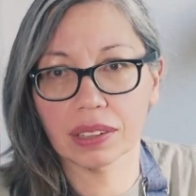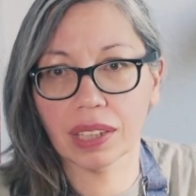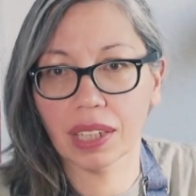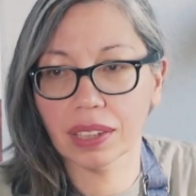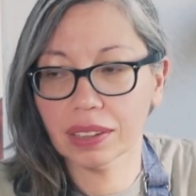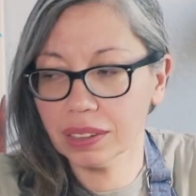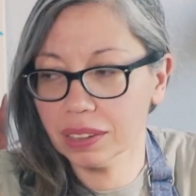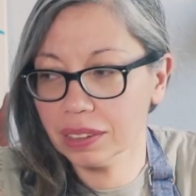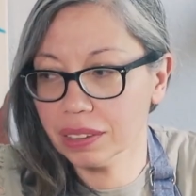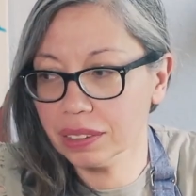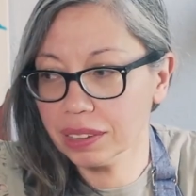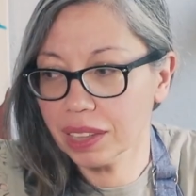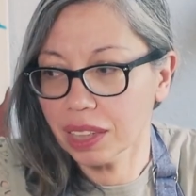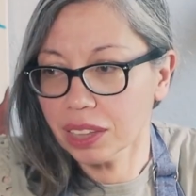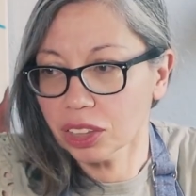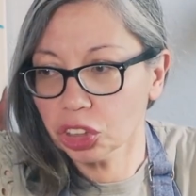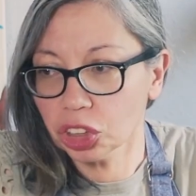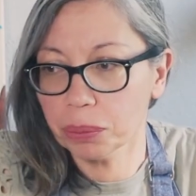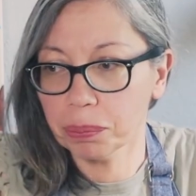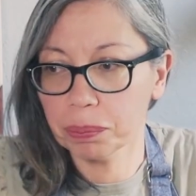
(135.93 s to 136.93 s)
that
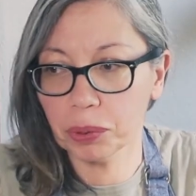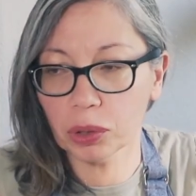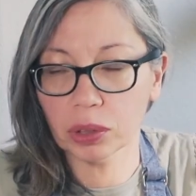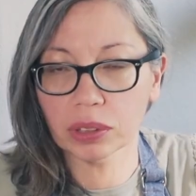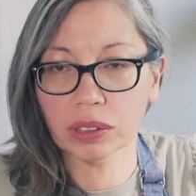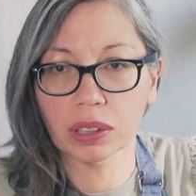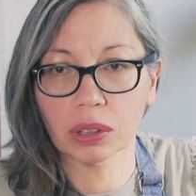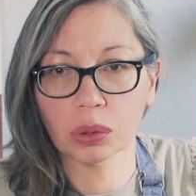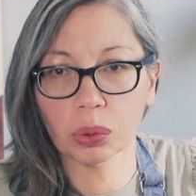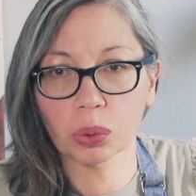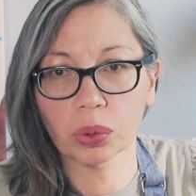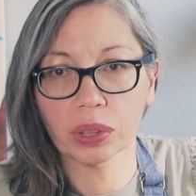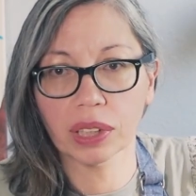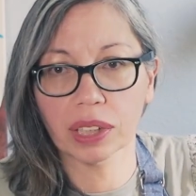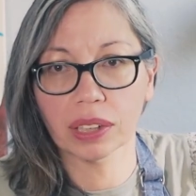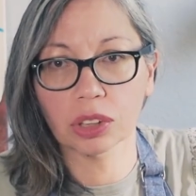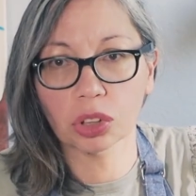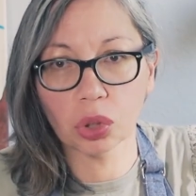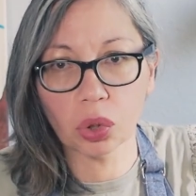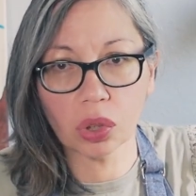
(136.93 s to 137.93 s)
intelligent person who
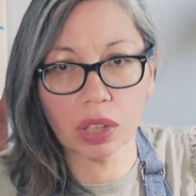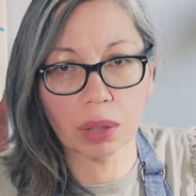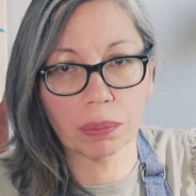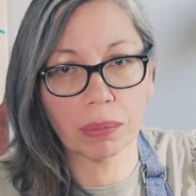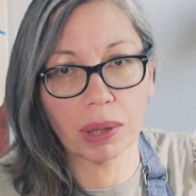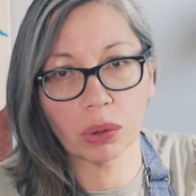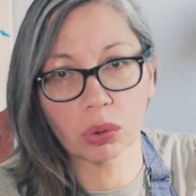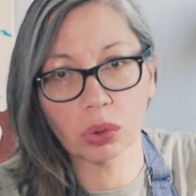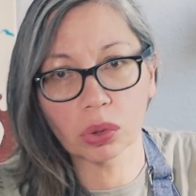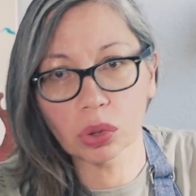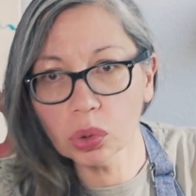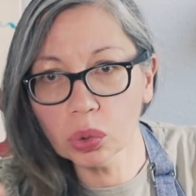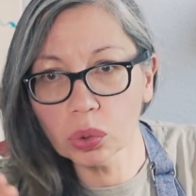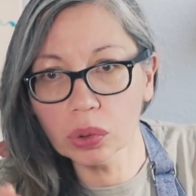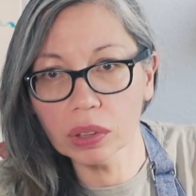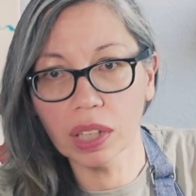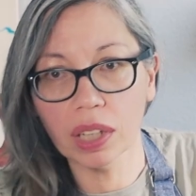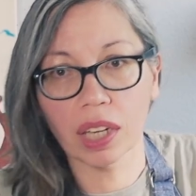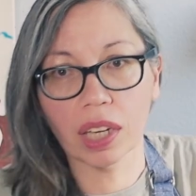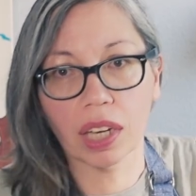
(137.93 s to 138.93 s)
can talk about
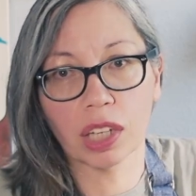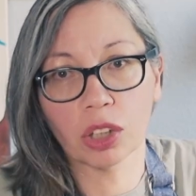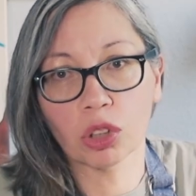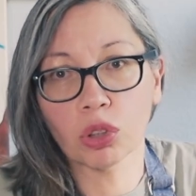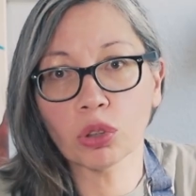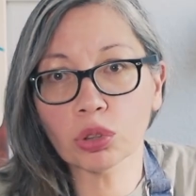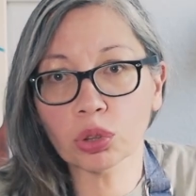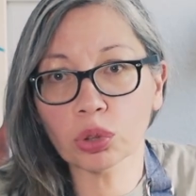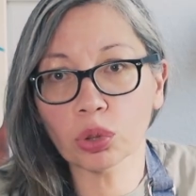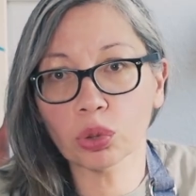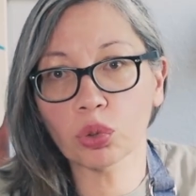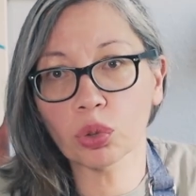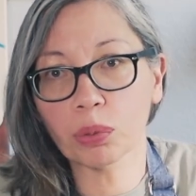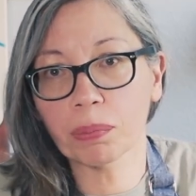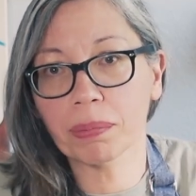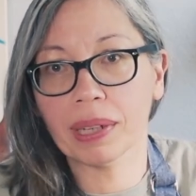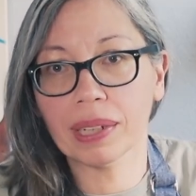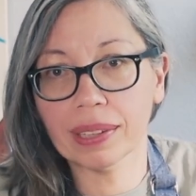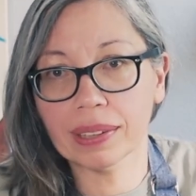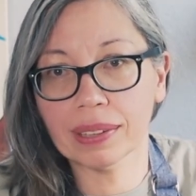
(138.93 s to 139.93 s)
Jung and also do
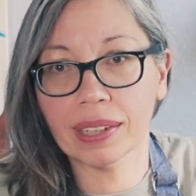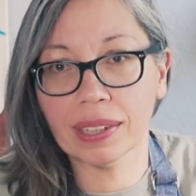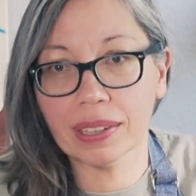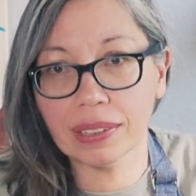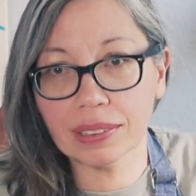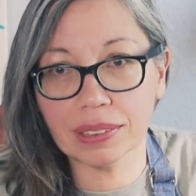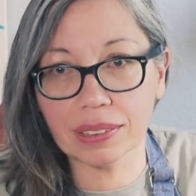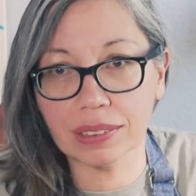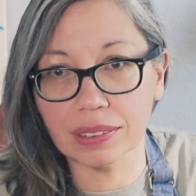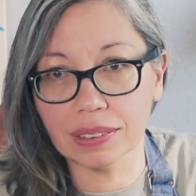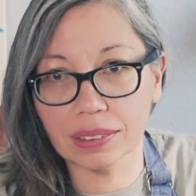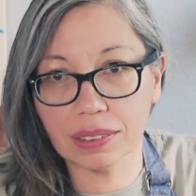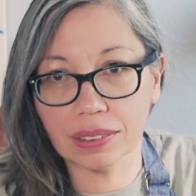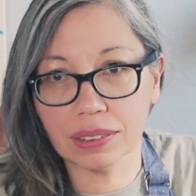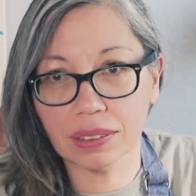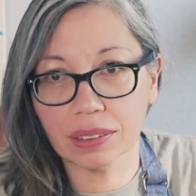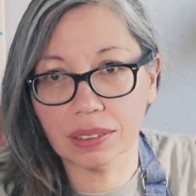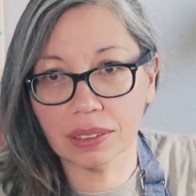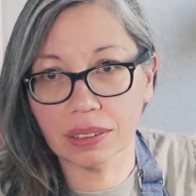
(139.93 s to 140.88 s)
belly dances